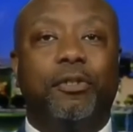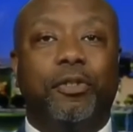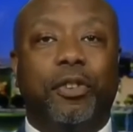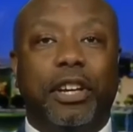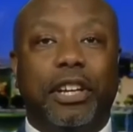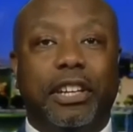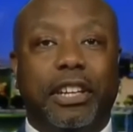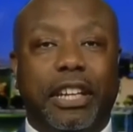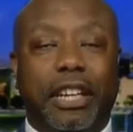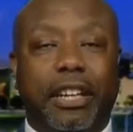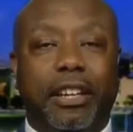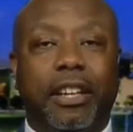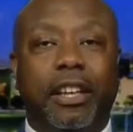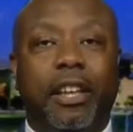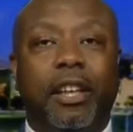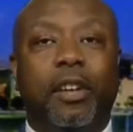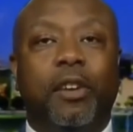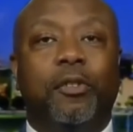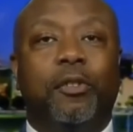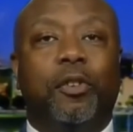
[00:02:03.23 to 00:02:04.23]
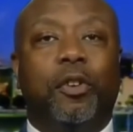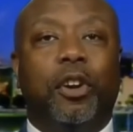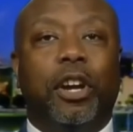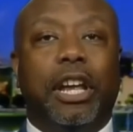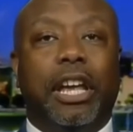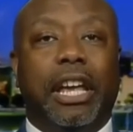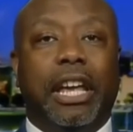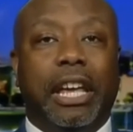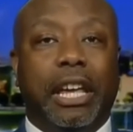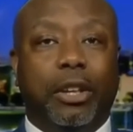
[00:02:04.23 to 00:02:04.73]
of funding
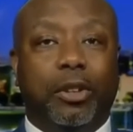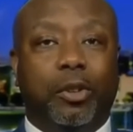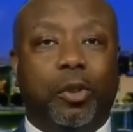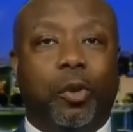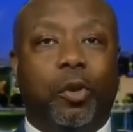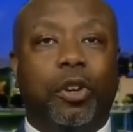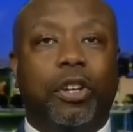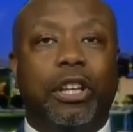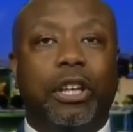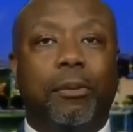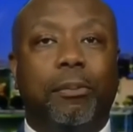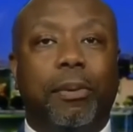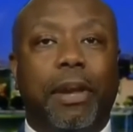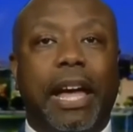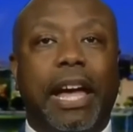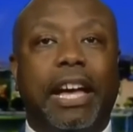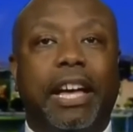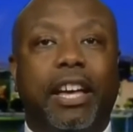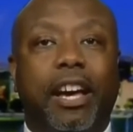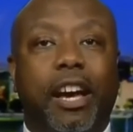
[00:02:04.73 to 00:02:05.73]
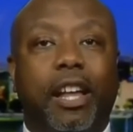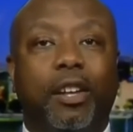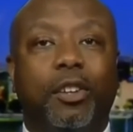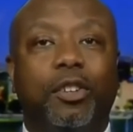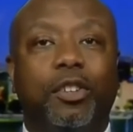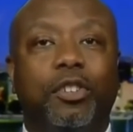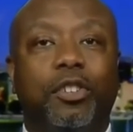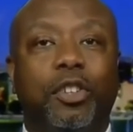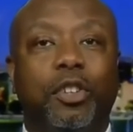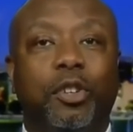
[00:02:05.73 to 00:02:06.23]
for historically black
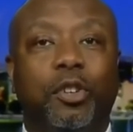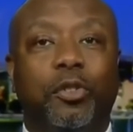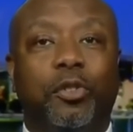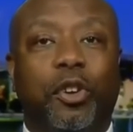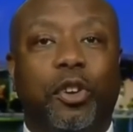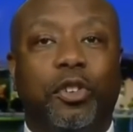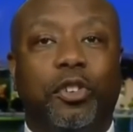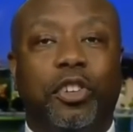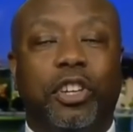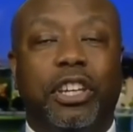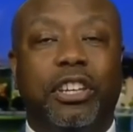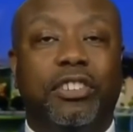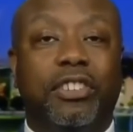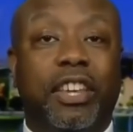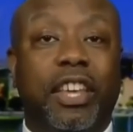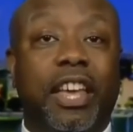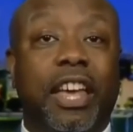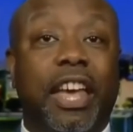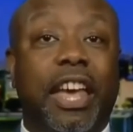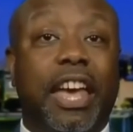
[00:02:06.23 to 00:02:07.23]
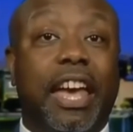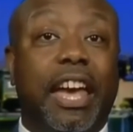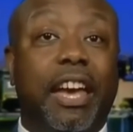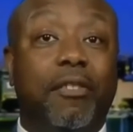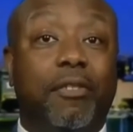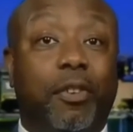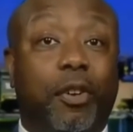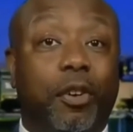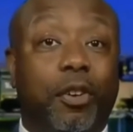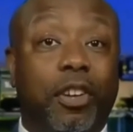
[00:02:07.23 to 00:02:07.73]
colleges and universities
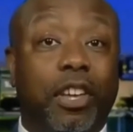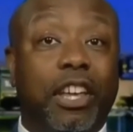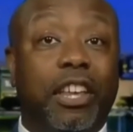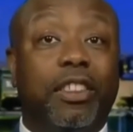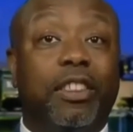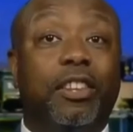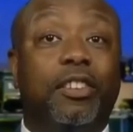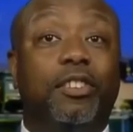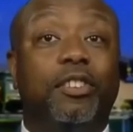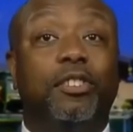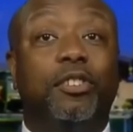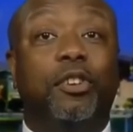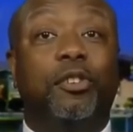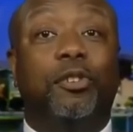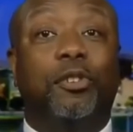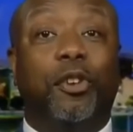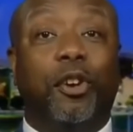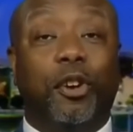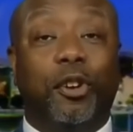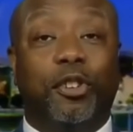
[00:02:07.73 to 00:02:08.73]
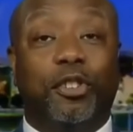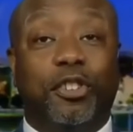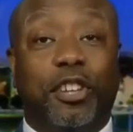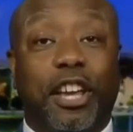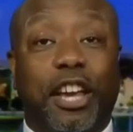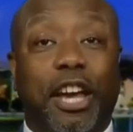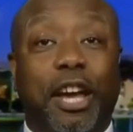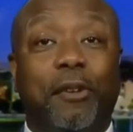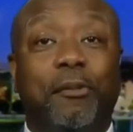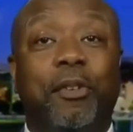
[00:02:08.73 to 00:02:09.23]
ever. This is the
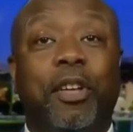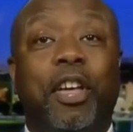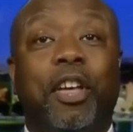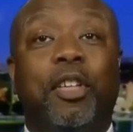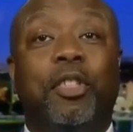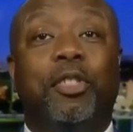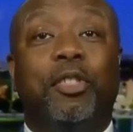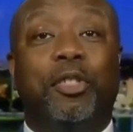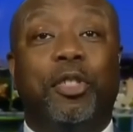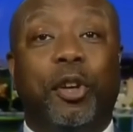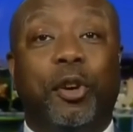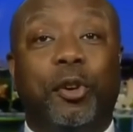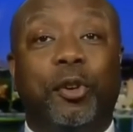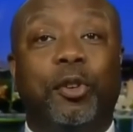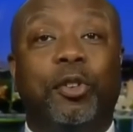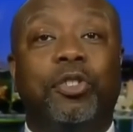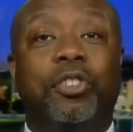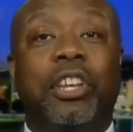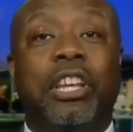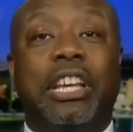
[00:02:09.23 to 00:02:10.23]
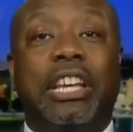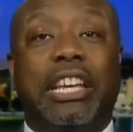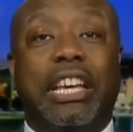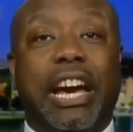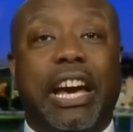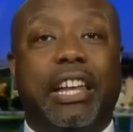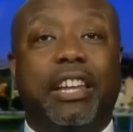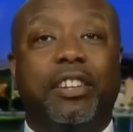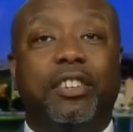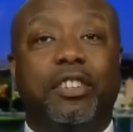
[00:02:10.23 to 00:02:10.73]
first time those
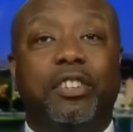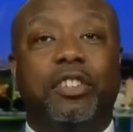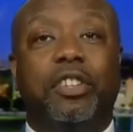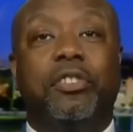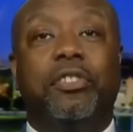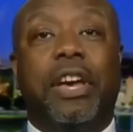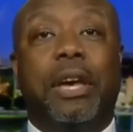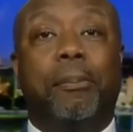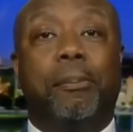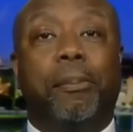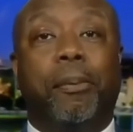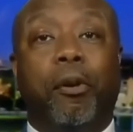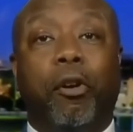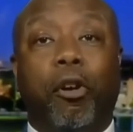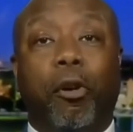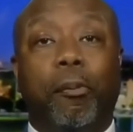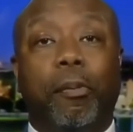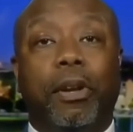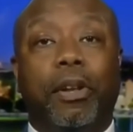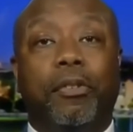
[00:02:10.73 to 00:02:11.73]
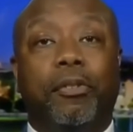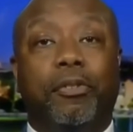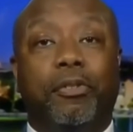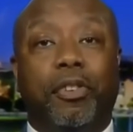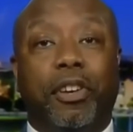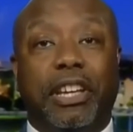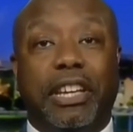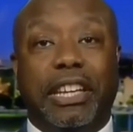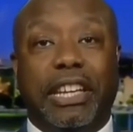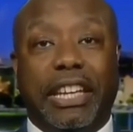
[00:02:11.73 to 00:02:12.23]
colleges have had permanent
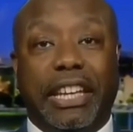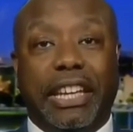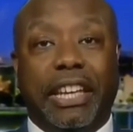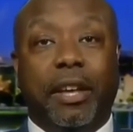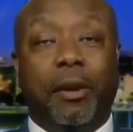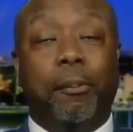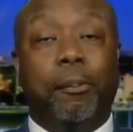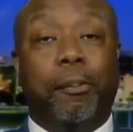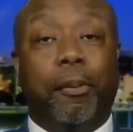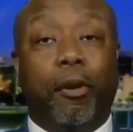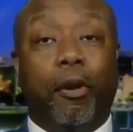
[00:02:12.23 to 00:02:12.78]
funding